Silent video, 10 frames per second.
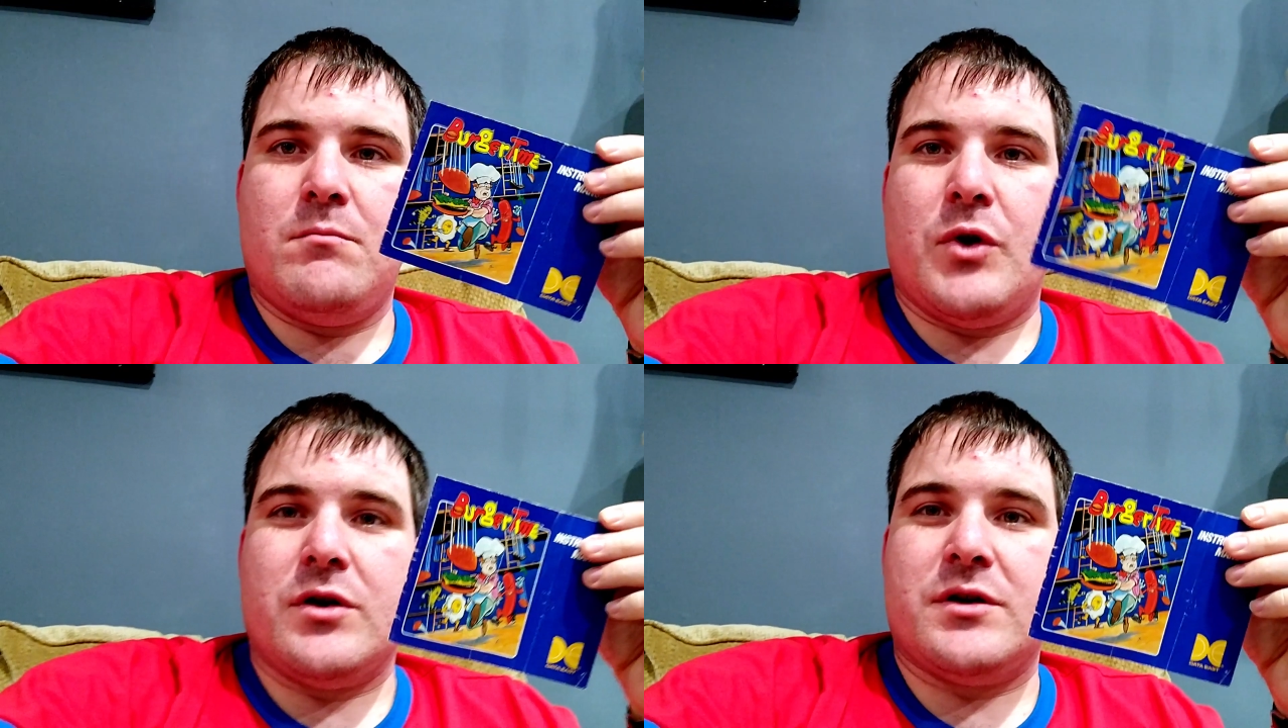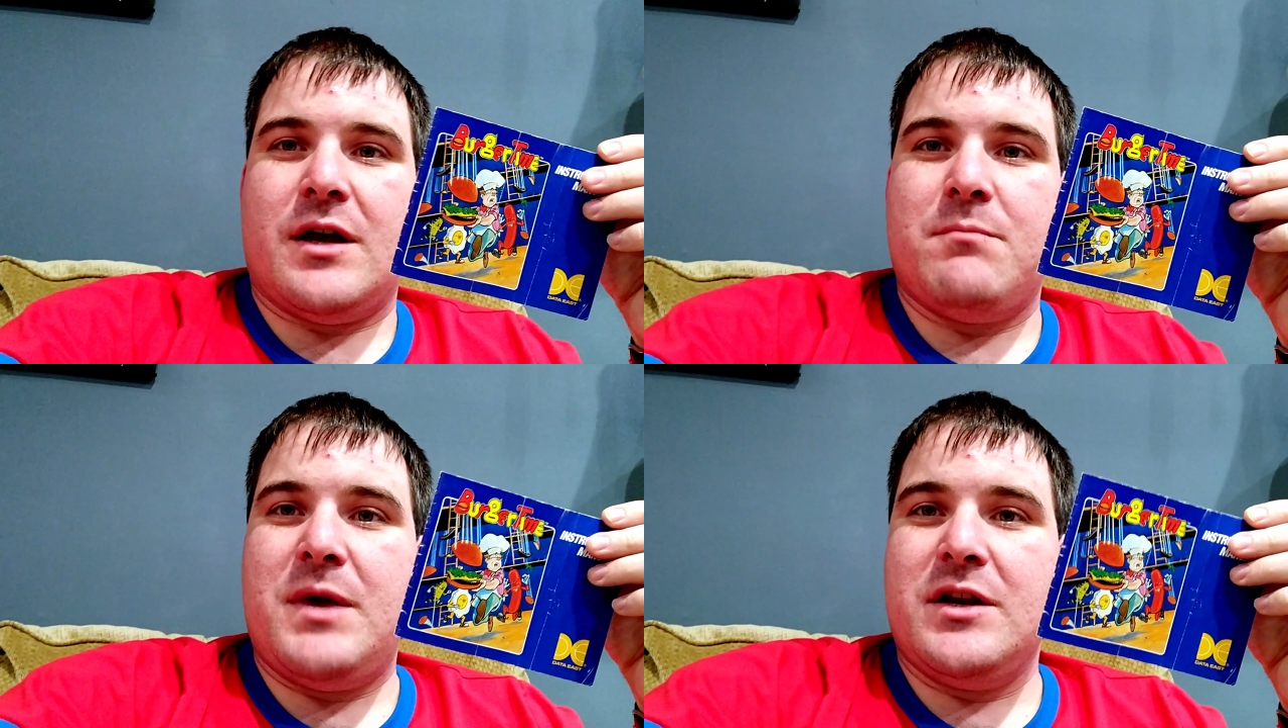Burger
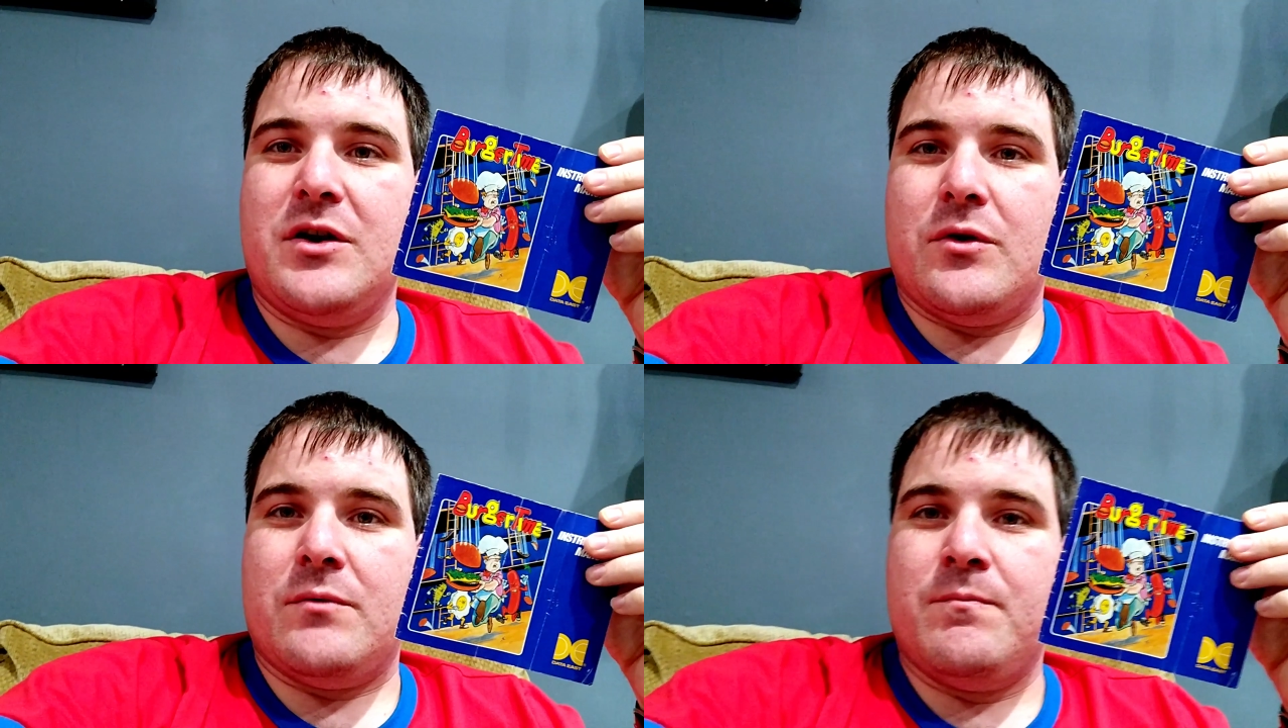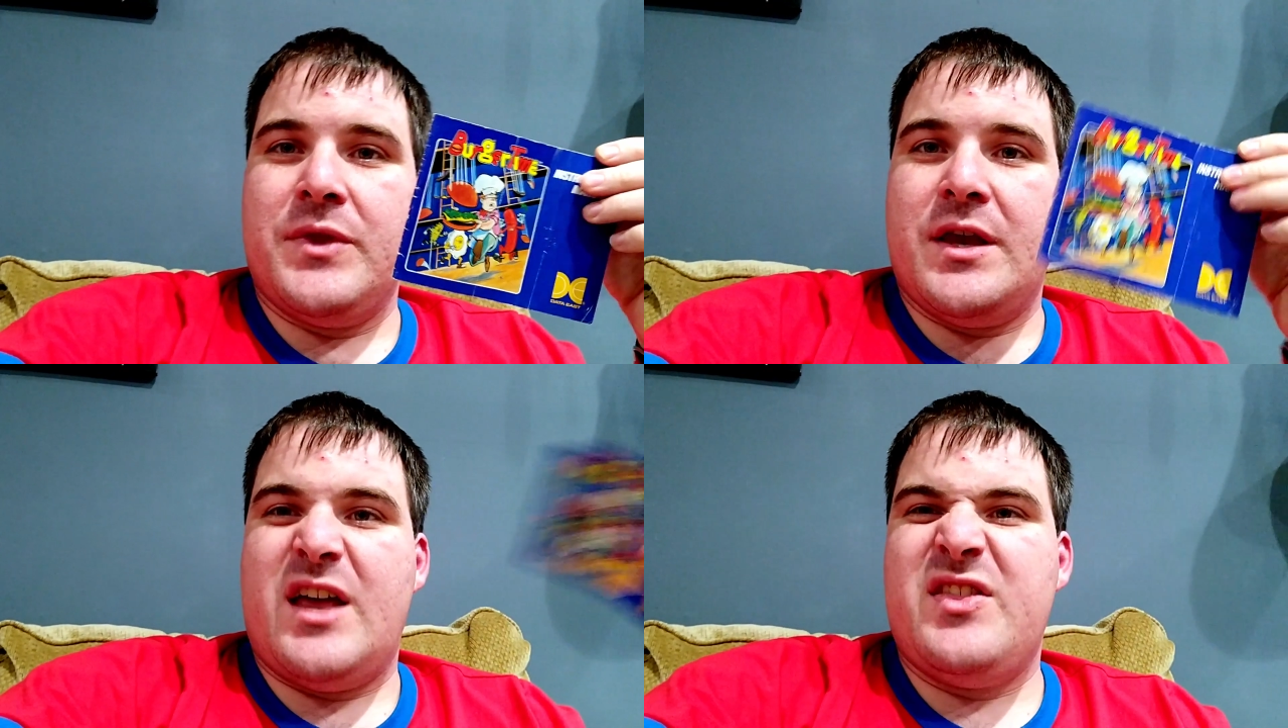Time manual.
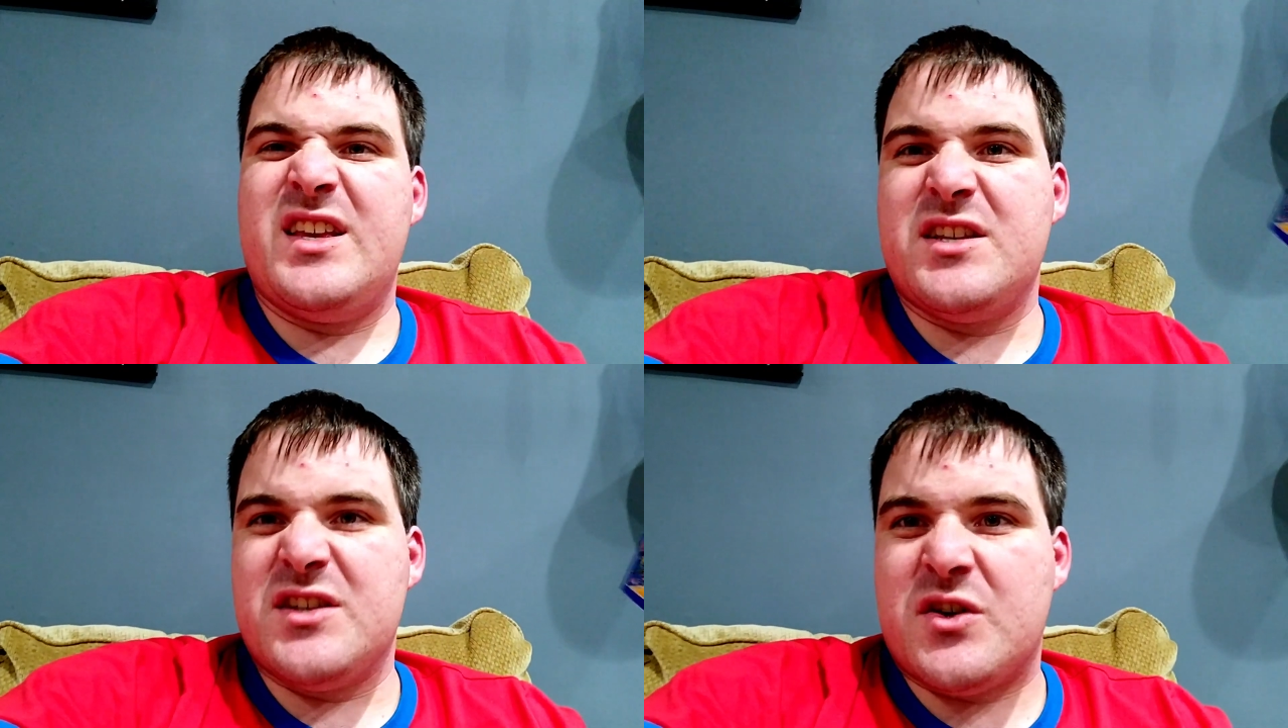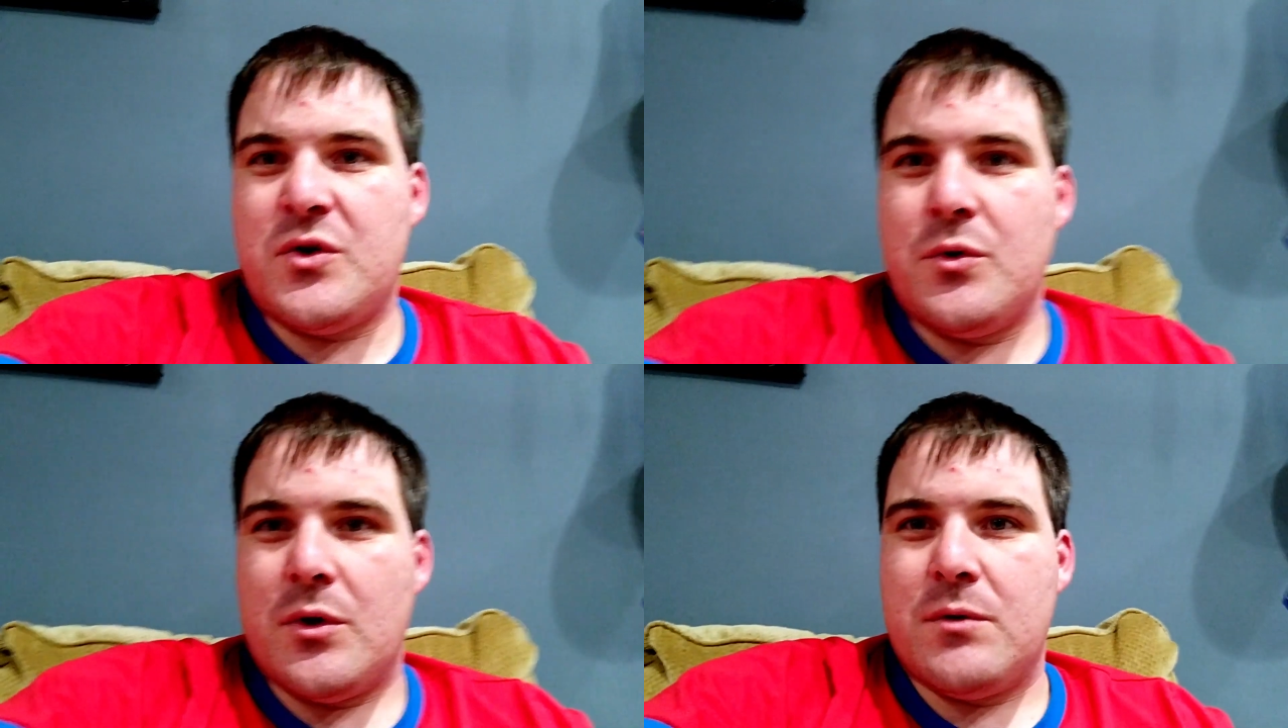And this is
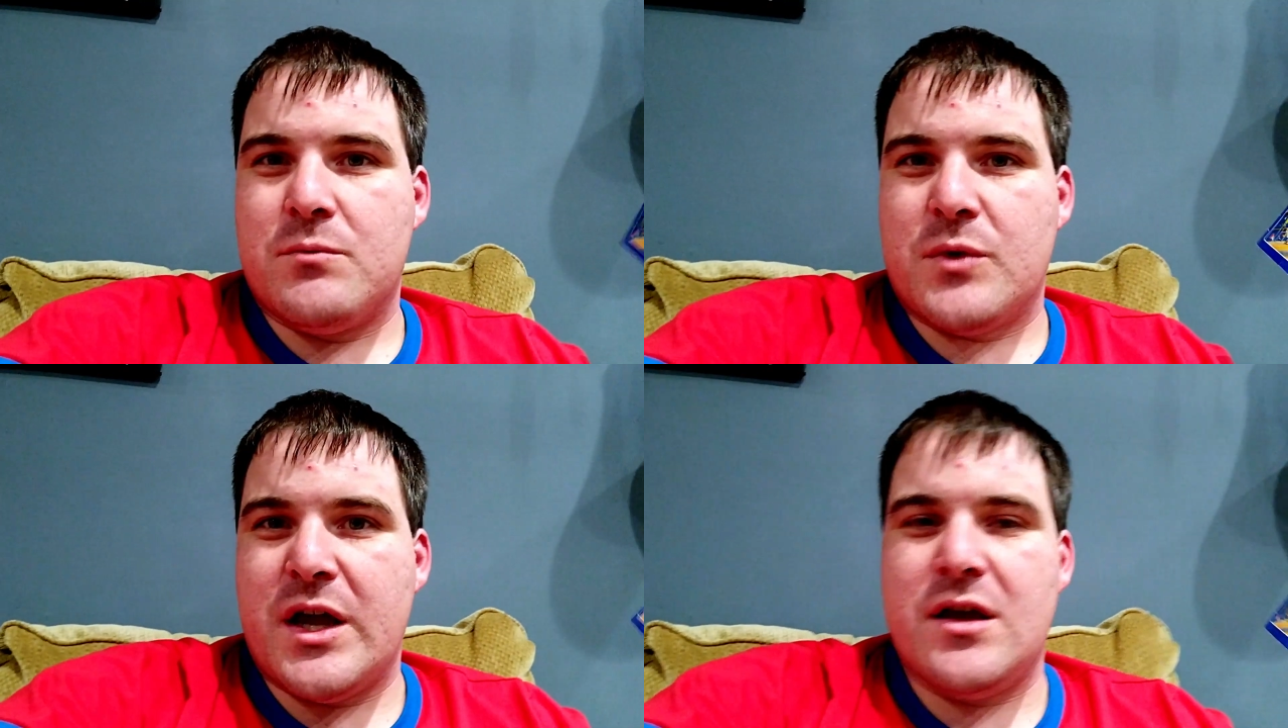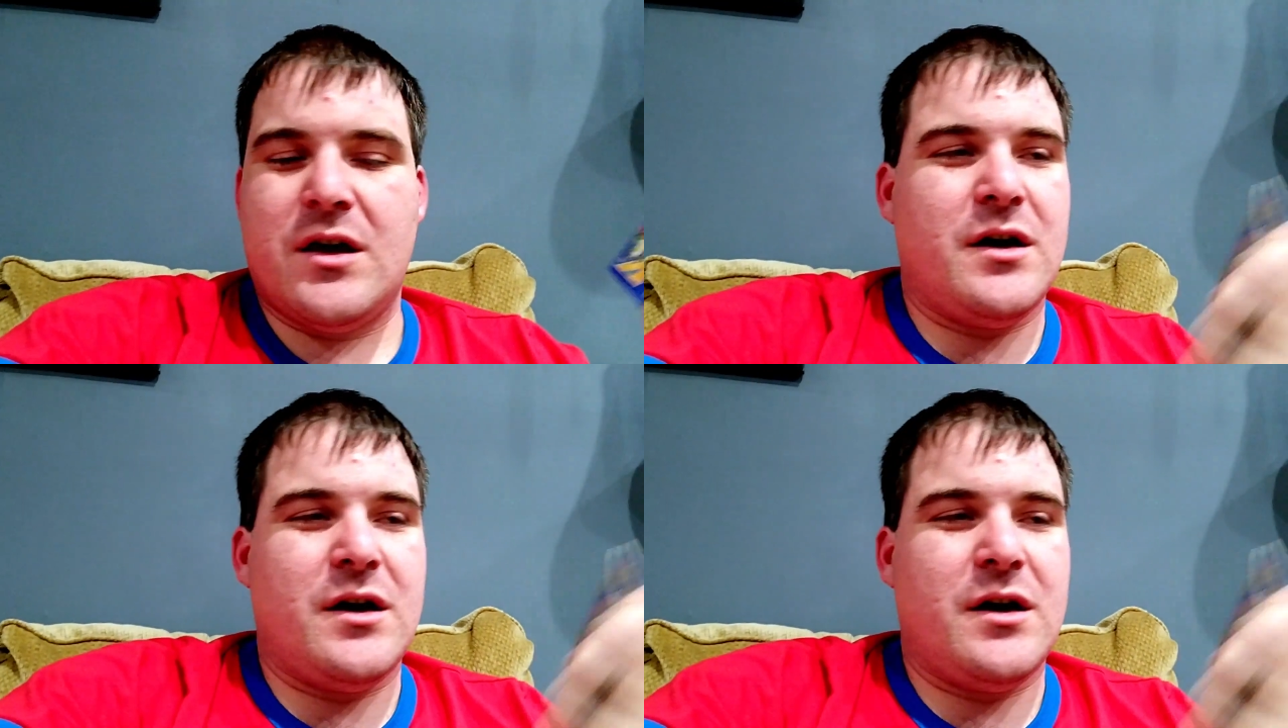cool, right?